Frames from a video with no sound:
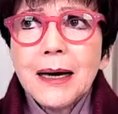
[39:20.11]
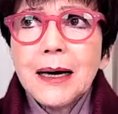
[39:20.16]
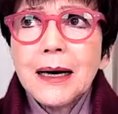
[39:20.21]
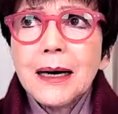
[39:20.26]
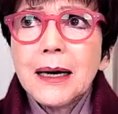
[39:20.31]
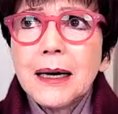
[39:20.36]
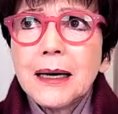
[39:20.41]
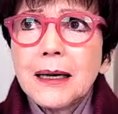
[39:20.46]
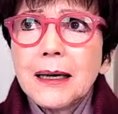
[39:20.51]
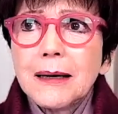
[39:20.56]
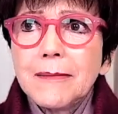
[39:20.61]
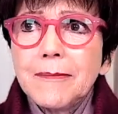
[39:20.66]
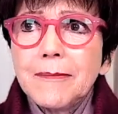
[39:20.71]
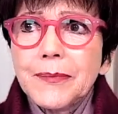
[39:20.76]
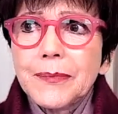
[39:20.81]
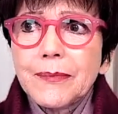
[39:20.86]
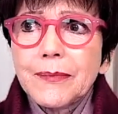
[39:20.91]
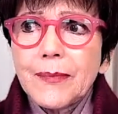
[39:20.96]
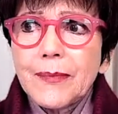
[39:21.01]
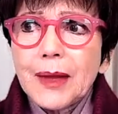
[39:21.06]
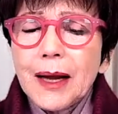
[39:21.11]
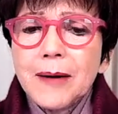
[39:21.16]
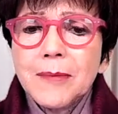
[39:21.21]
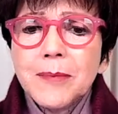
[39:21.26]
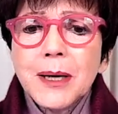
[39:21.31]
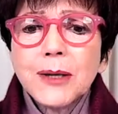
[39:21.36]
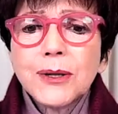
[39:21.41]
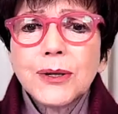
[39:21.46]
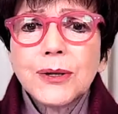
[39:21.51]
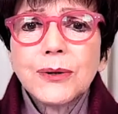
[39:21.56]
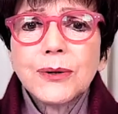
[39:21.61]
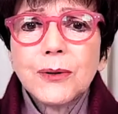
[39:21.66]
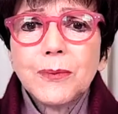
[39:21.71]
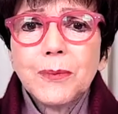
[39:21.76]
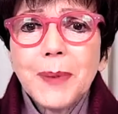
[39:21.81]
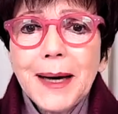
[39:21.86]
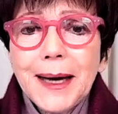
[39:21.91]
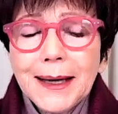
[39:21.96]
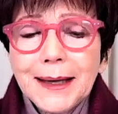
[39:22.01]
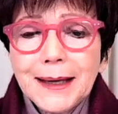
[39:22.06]
um, emotional
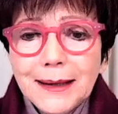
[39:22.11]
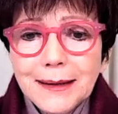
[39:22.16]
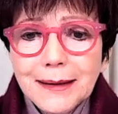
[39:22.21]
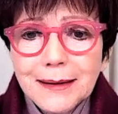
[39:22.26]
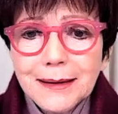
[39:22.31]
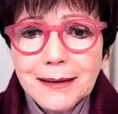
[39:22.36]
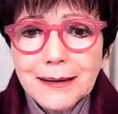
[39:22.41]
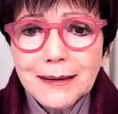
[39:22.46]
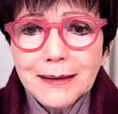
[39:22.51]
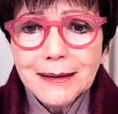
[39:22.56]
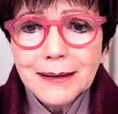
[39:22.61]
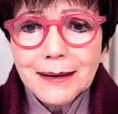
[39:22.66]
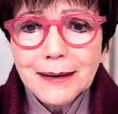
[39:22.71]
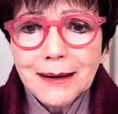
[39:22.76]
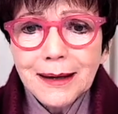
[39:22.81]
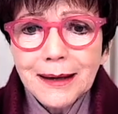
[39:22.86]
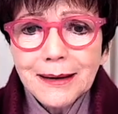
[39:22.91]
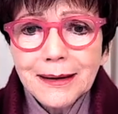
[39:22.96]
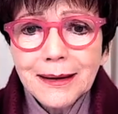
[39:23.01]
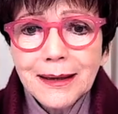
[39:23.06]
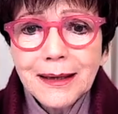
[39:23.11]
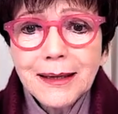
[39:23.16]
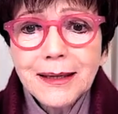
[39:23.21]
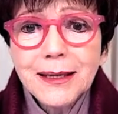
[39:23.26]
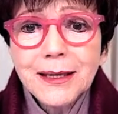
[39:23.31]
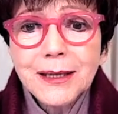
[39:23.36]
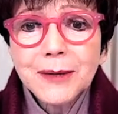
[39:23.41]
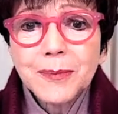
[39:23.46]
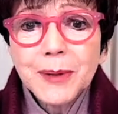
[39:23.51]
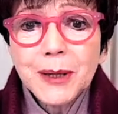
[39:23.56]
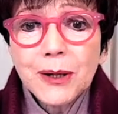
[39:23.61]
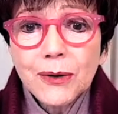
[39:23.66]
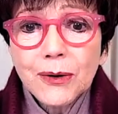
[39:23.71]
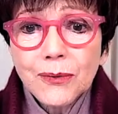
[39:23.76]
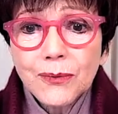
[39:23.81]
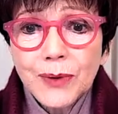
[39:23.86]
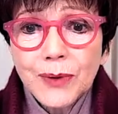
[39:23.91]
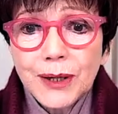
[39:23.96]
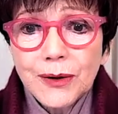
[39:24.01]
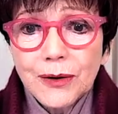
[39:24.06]
baggage that needs to be got
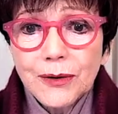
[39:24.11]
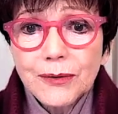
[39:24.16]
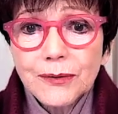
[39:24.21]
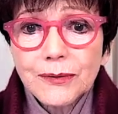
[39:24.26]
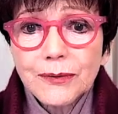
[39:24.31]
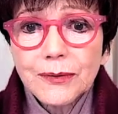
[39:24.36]
rid of.